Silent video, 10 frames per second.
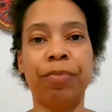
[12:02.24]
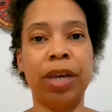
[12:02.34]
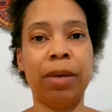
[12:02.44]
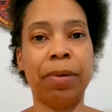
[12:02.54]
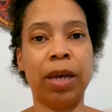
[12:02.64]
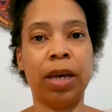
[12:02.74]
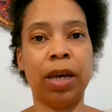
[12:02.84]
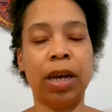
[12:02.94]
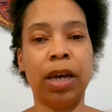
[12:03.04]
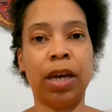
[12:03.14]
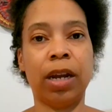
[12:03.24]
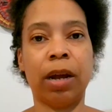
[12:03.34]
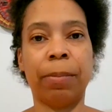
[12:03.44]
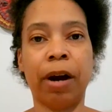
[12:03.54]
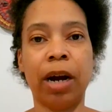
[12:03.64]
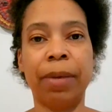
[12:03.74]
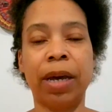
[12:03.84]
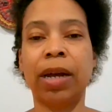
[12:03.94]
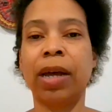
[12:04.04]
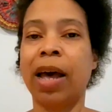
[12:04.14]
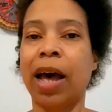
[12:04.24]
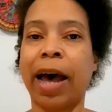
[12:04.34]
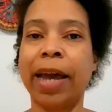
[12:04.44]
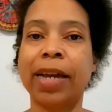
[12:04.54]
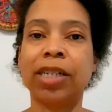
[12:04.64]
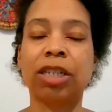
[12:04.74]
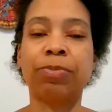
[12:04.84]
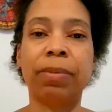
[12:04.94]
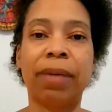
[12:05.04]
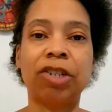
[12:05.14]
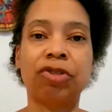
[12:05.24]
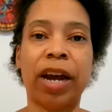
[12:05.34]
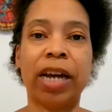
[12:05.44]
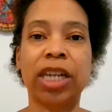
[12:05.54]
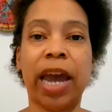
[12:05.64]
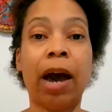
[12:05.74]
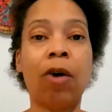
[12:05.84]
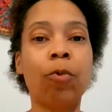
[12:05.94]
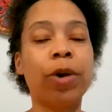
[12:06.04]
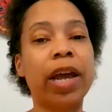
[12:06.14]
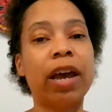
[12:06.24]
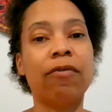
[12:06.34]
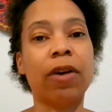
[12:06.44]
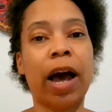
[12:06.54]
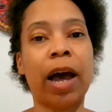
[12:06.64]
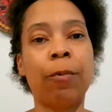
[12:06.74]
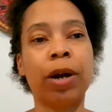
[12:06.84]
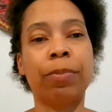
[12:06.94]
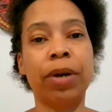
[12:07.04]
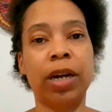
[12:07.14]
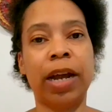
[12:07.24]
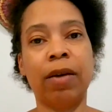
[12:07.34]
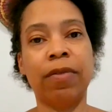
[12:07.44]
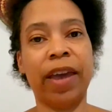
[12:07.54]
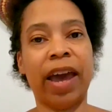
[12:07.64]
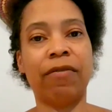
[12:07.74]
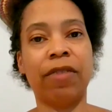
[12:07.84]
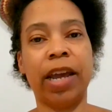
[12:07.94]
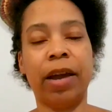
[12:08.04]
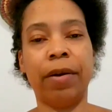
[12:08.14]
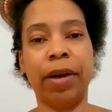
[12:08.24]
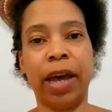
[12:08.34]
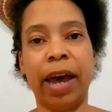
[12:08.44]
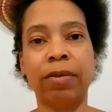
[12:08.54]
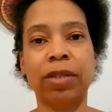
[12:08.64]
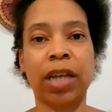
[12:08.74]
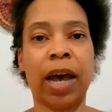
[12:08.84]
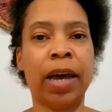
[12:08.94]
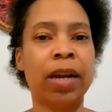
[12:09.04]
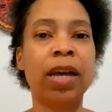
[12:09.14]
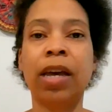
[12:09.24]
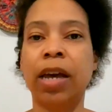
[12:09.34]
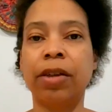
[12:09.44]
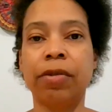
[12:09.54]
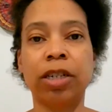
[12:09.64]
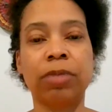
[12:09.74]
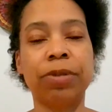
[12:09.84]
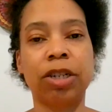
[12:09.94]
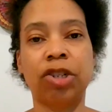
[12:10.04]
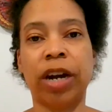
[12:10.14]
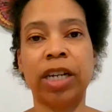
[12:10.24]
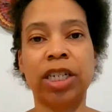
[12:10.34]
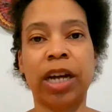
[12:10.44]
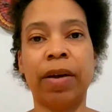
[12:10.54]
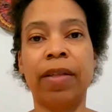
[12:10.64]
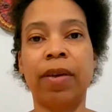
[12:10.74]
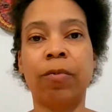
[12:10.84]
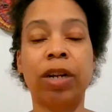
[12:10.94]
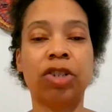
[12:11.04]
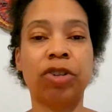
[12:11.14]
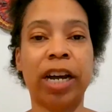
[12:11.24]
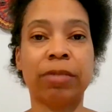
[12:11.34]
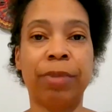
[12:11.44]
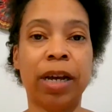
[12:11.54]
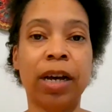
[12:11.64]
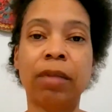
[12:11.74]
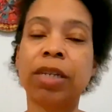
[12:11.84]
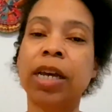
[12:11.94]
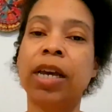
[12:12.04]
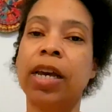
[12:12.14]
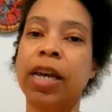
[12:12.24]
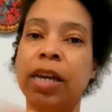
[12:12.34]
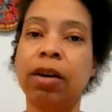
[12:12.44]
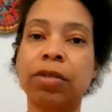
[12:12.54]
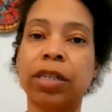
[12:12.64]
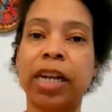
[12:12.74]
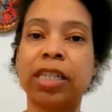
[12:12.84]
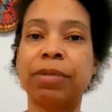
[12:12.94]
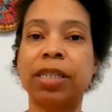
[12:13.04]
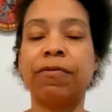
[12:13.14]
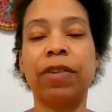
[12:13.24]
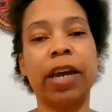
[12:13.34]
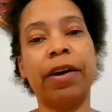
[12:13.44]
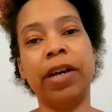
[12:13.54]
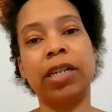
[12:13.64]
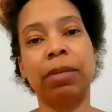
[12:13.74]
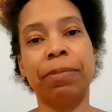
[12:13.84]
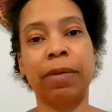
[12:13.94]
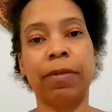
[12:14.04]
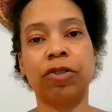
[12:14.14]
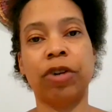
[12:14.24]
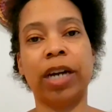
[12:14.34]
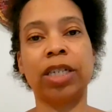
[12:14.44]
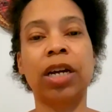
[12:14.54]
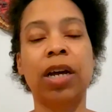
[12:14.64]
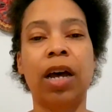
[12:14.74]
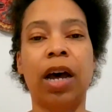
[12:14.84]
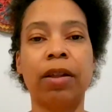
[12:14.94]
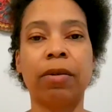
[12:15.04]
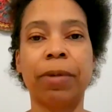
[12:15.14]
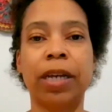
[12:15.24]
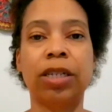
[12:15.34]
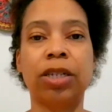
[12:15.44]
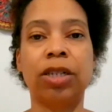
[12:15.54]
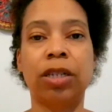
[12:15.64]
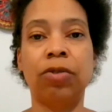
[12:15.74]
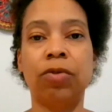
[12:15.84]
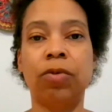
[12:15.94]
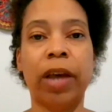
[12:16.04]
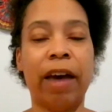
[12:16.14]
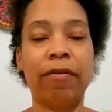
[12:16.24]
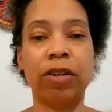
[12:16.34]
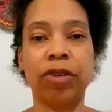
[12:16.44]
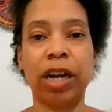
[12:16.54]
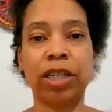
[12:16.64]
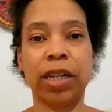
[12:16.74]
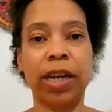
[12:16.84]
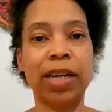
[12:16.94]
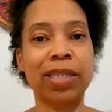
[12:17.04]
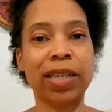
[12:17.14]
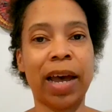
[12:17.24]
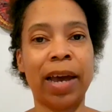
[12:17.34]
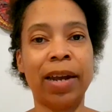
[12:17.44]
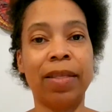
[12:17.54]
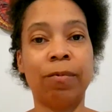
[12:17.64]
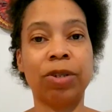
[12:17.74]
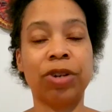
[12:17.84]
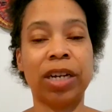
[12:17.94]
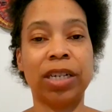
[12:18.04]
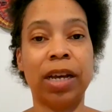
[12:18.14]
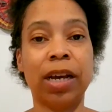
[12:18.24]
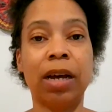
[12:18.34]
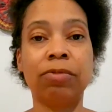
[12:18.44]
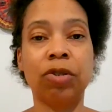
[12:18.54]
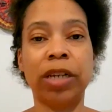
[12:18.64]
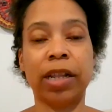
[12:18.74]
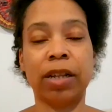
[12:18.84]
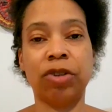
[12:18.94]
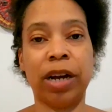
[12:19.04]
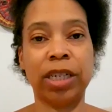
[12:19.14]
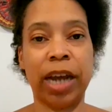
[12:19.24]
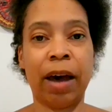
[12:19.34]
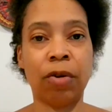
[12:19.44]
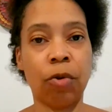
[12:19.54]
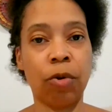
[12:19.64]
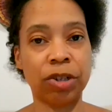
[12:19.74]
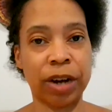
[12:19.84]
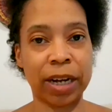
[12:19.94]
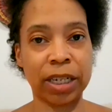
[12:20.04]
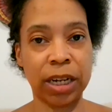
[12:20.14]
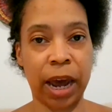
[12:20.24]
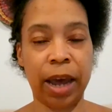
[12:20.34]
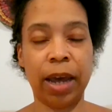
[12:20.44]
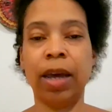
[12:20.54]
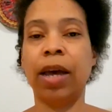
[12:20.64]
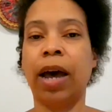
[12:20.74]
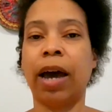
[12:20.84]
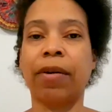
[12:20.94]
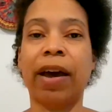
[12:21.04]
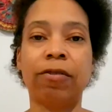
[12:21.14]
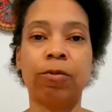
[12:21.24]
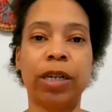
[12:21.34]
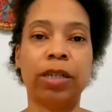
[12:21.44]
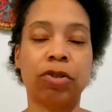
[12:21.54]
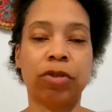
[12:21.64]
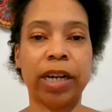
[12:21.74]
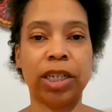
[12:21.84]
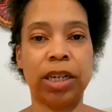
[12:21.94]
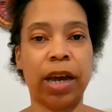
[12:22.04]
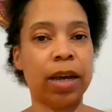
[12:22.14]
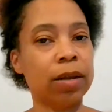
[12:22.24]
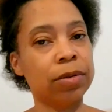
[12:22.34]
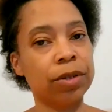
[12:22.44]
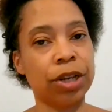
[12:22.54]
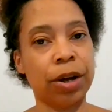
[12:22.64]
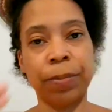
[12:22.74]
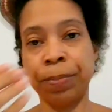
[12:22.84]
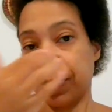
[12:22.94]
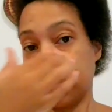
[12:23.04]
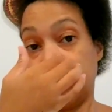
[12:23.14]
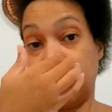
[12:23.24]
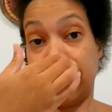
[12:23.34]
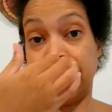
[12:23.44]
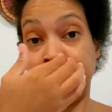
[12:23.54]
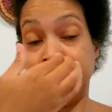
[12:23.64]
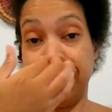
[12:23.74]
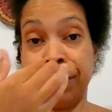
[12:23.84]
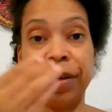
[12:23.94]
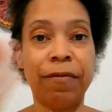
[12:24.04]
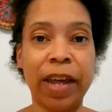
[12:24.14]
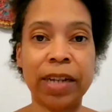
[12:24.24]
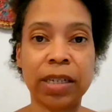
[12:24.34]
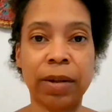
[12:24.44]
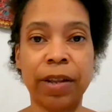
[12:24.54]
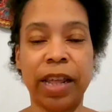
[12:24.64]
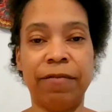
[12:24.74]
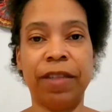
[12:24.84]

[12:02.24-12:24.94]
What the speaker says: me being in an apartment, I can just put my trash out whenever I want to put it out. They have an area outside and you can just put the trash out. And then when the trash man comes, he goes to that specific area to pick up the trash. Other places, you have the trash on the inside. And then when trash day comes, you take the trash out on trash day. I don't have to wait till trash day. So um, if that's a